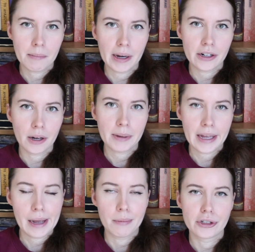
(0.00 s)
might not
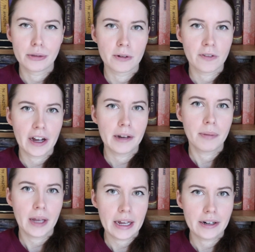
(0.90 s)
be able to provide
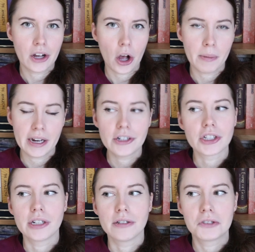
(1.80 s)
paid
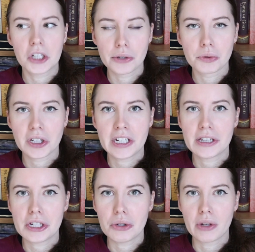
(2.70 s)
accommodation? Generally
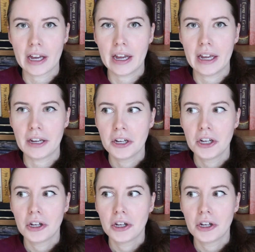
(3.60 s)
in the UK,